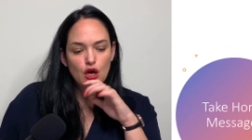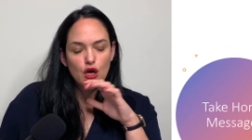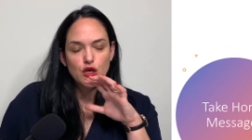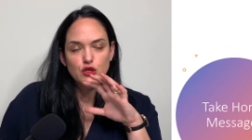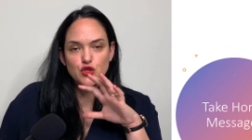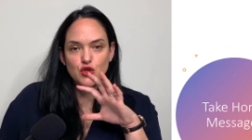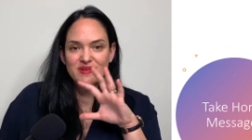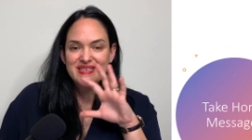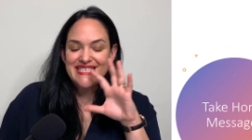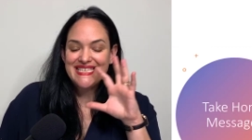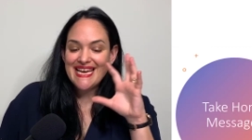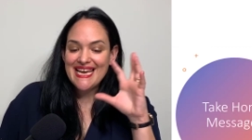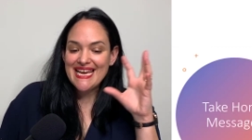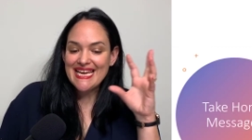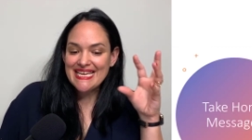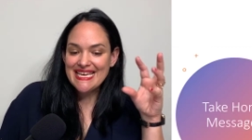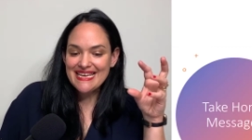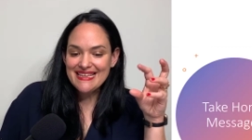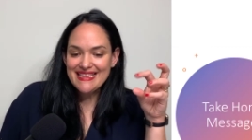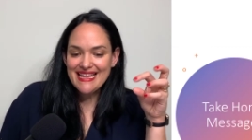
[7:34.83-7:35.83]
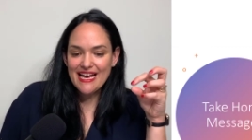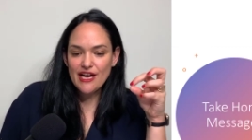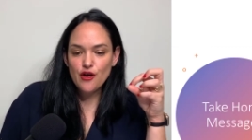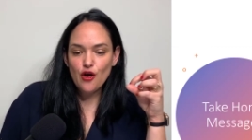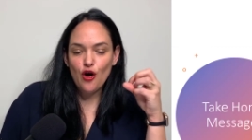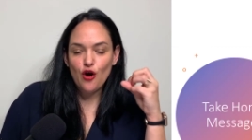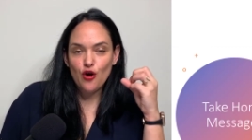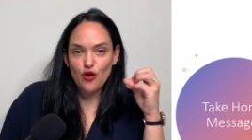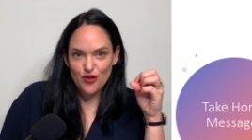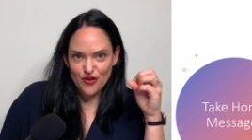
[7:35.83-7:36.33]
so taking that
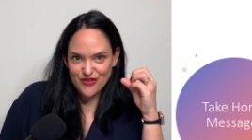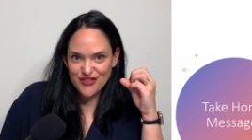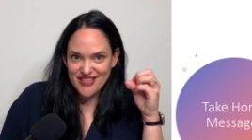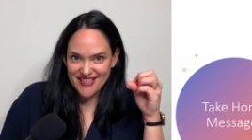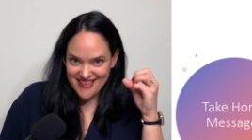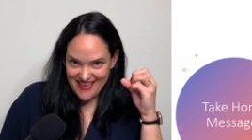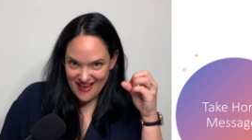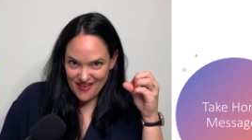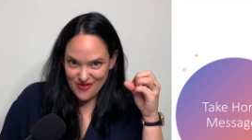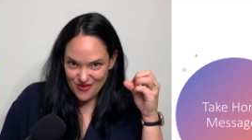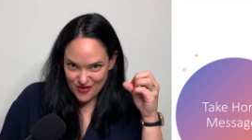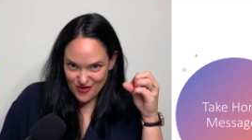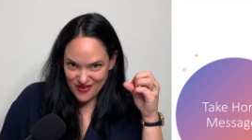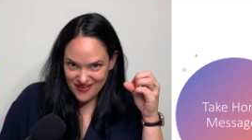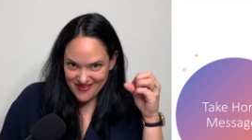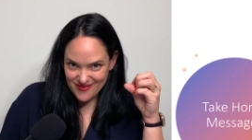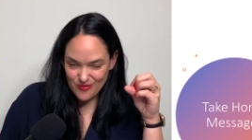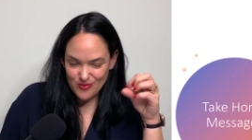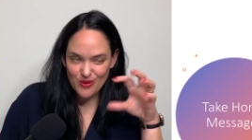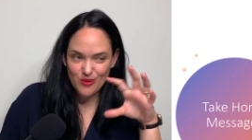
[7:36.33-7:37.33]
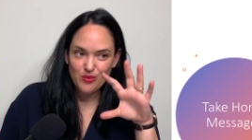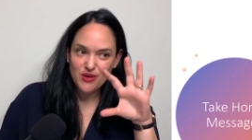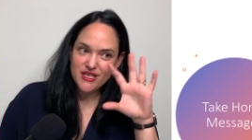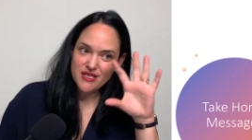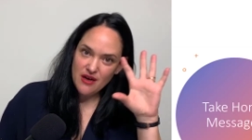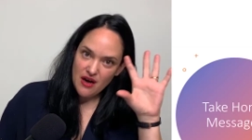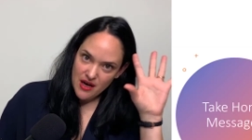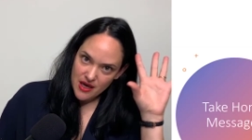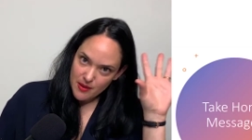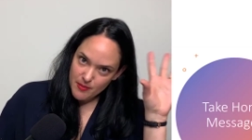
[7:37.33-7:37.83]
all together, when we
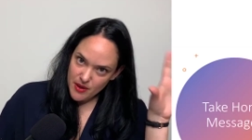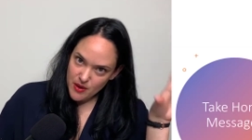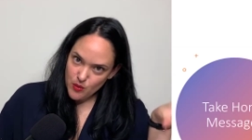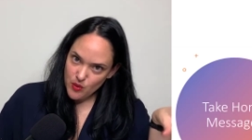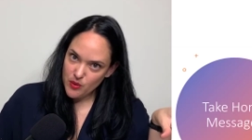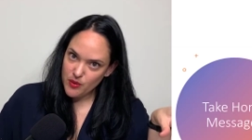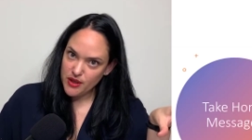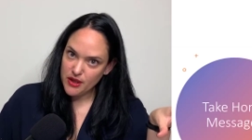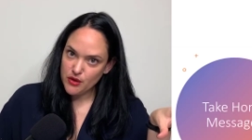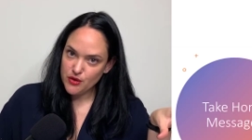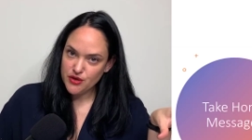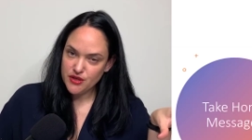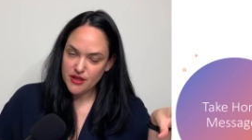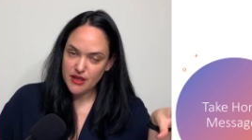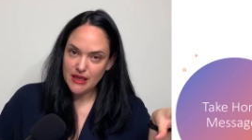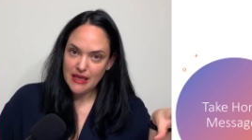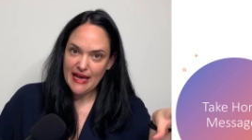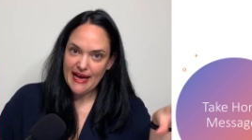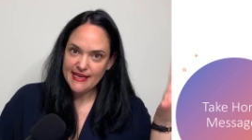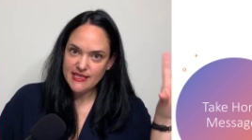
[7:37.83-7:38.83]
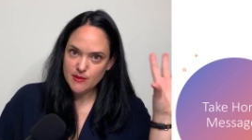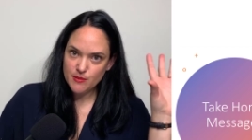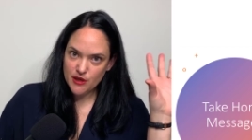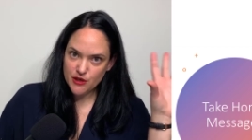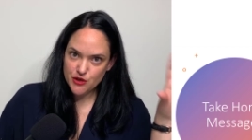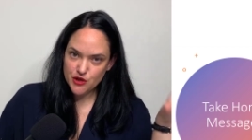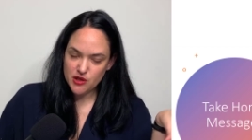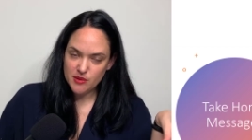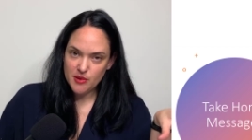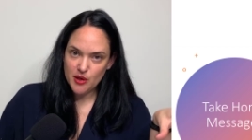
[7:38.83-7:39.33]
talk about what we learned in the last
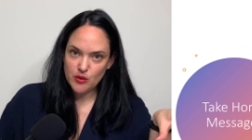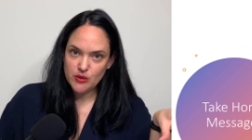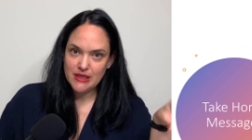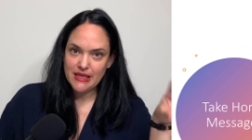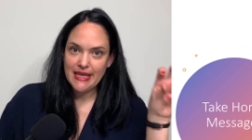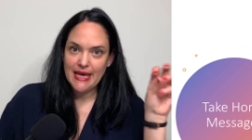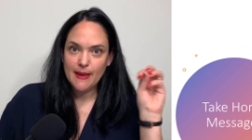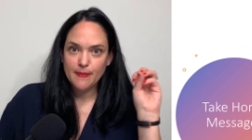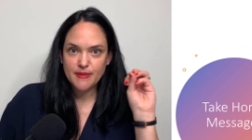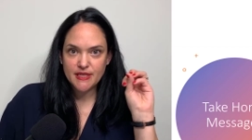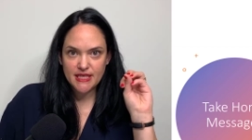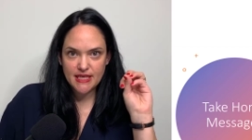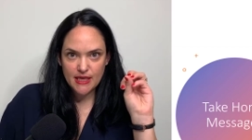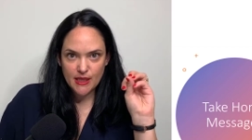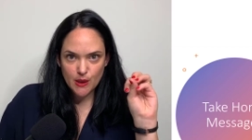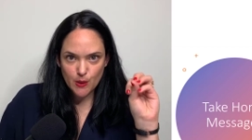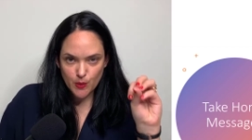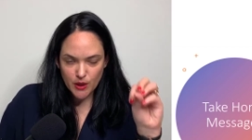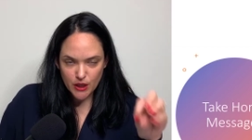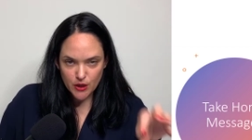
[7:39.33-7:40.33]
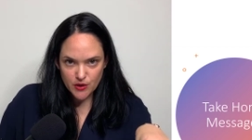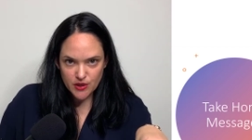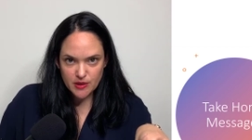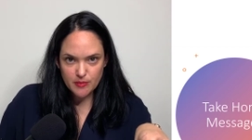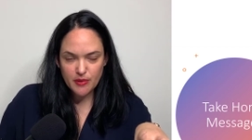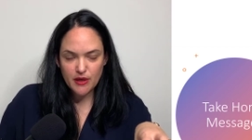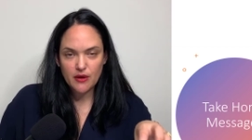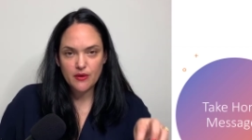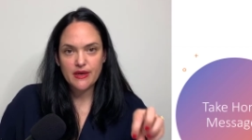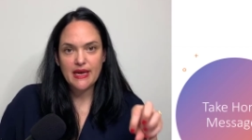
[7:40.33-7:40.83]
module about leptin, and we learned
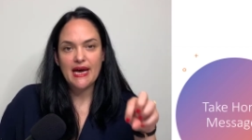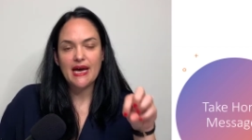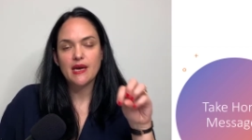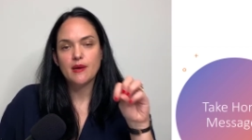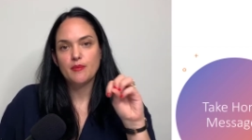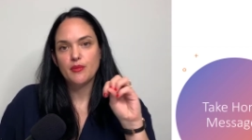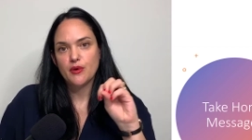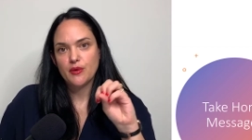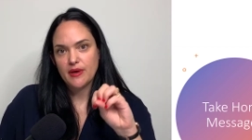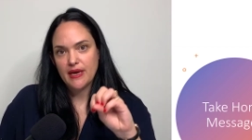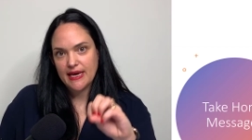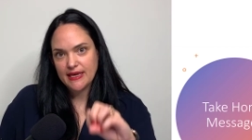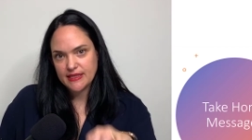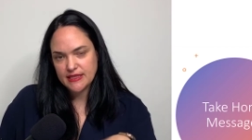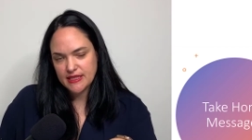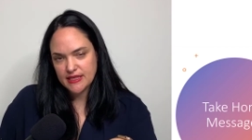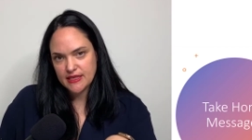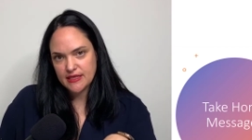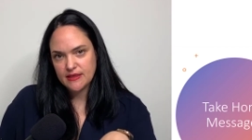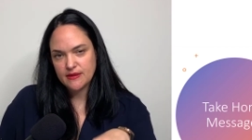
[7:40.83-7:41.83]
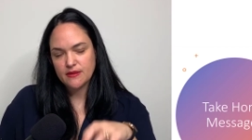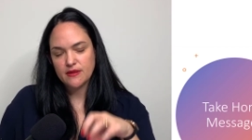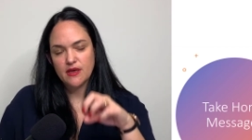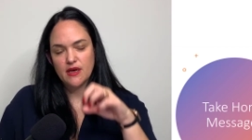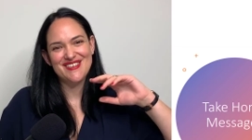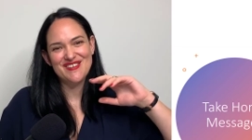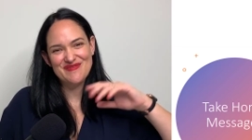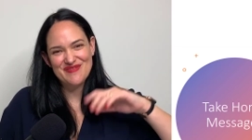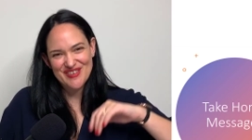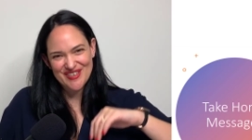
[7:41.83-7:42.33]
about adiponectin,
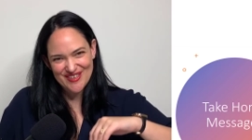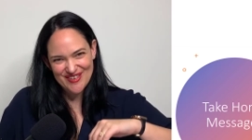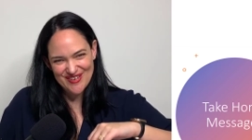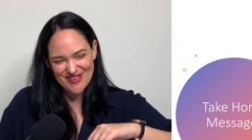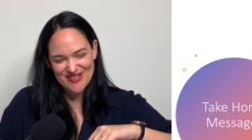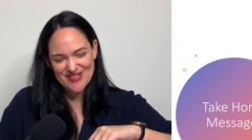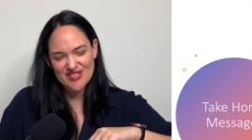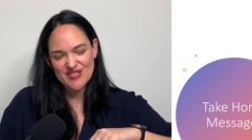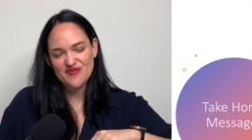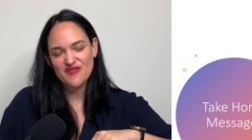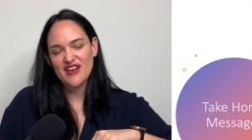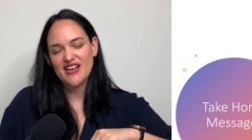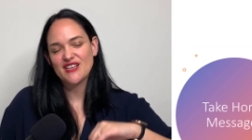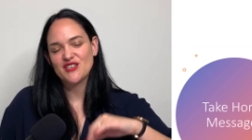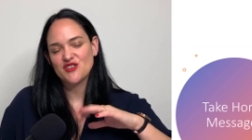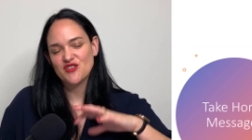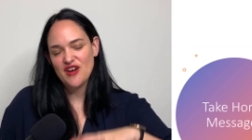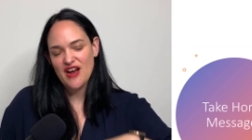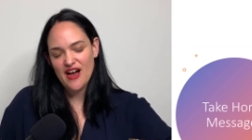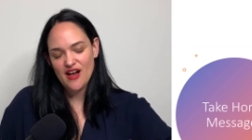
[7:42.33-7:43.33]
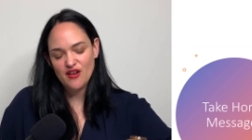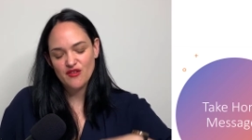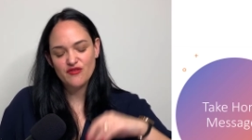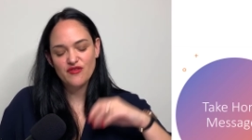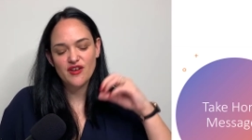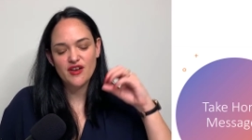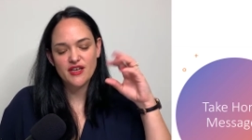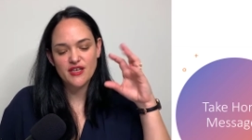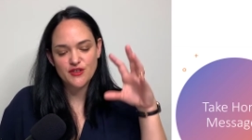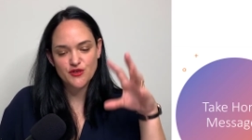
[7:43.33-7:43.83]
tumor necrosis factor
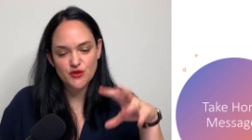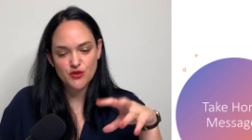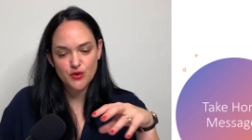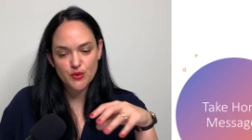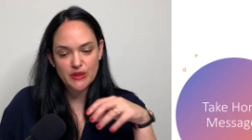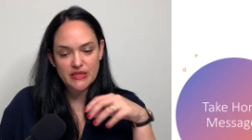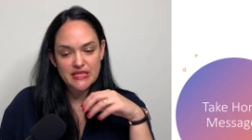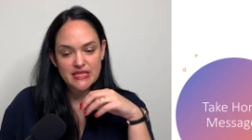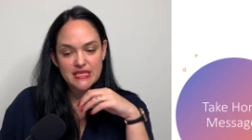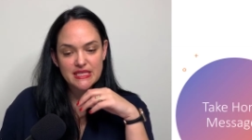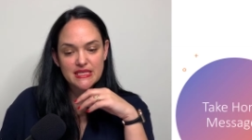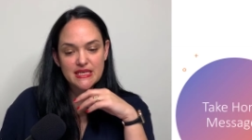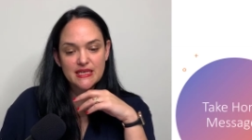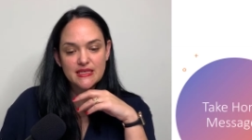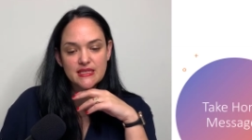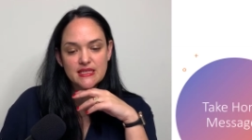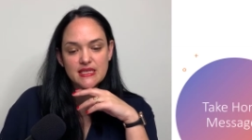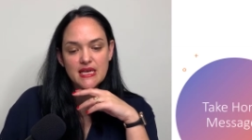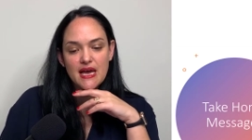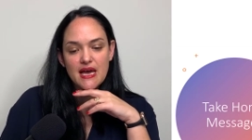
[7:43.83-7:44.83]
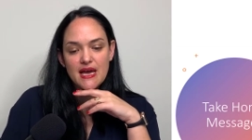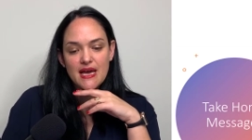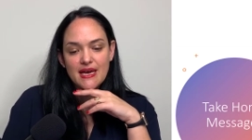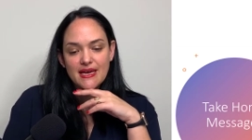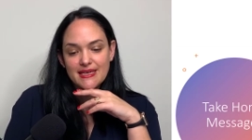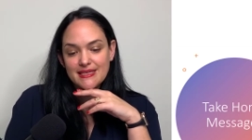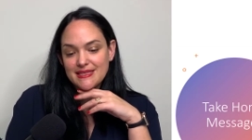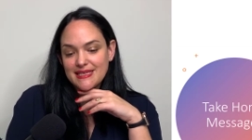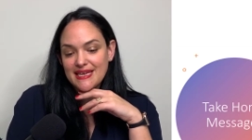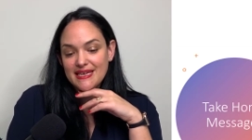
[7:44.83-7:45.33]
alpha, interleukin 6,
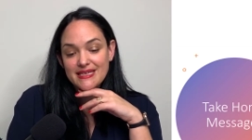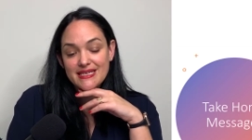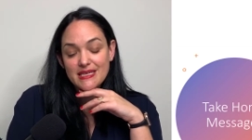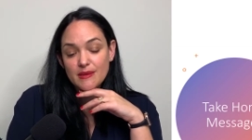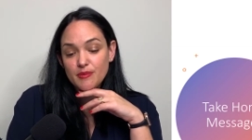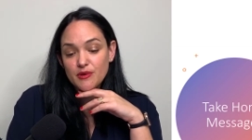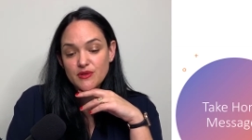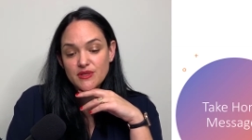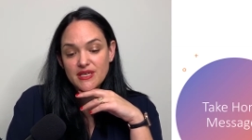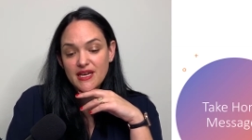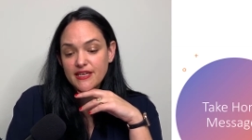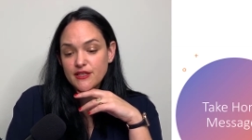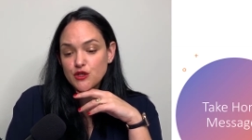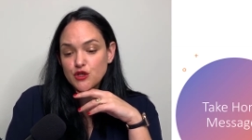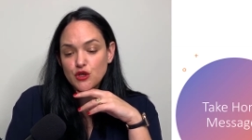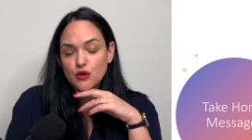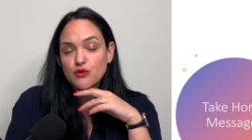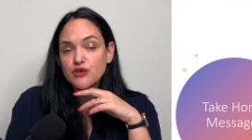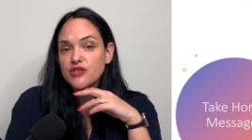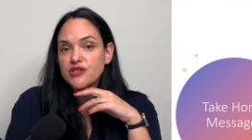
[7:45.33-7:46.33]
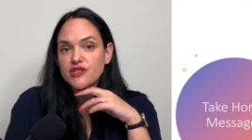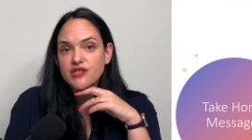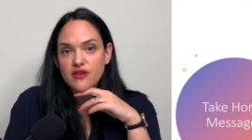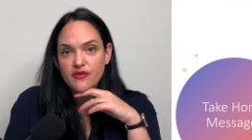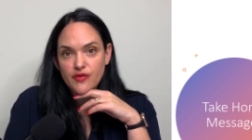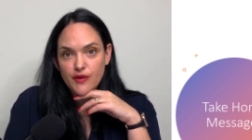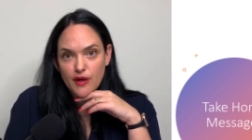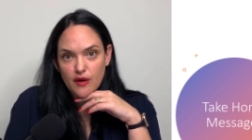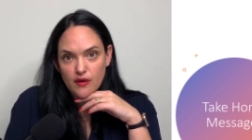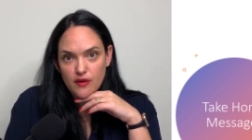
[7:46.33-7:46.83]
is that adipocytes don't just
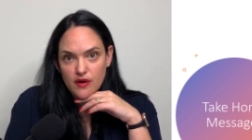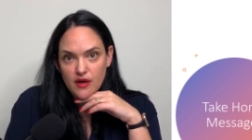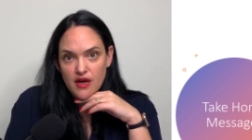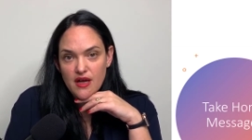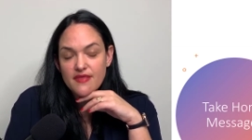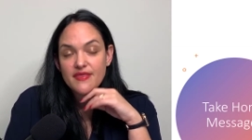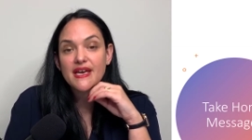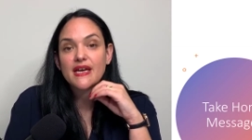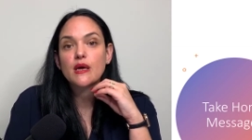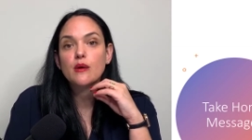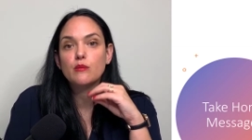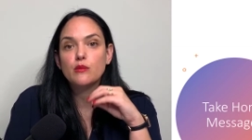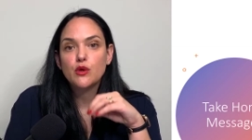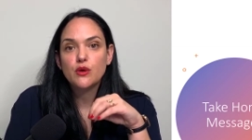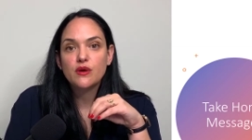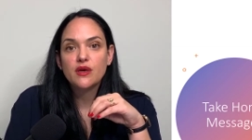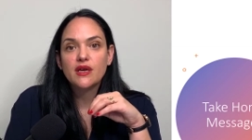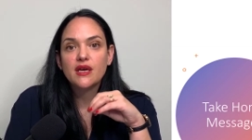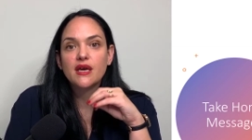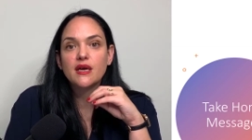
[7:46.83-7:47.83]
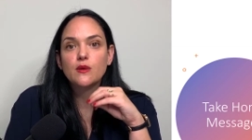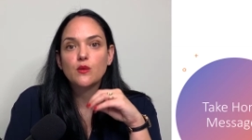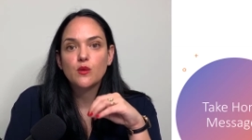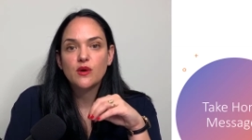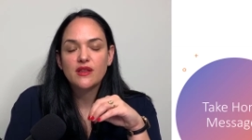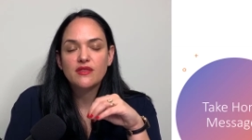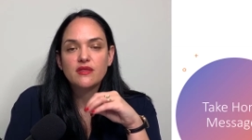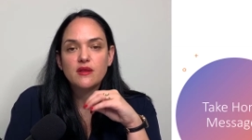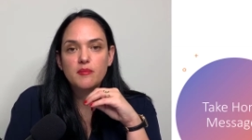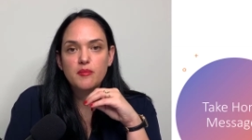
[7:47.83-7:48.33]
sit there. They communicate
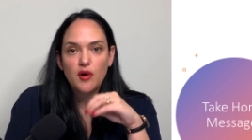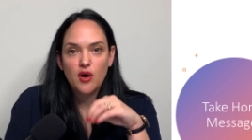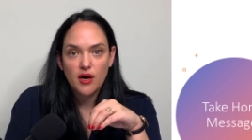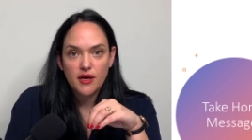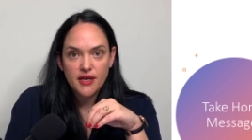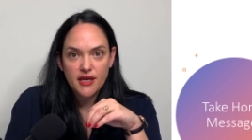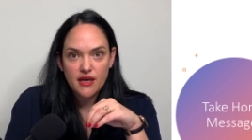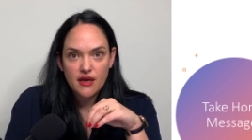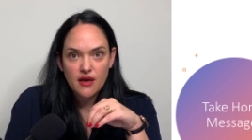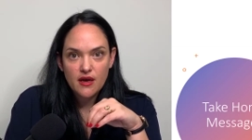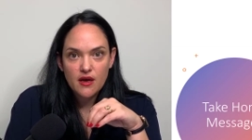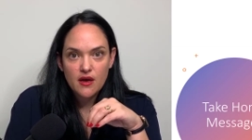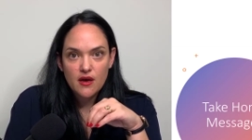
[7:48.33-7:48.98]
with the body.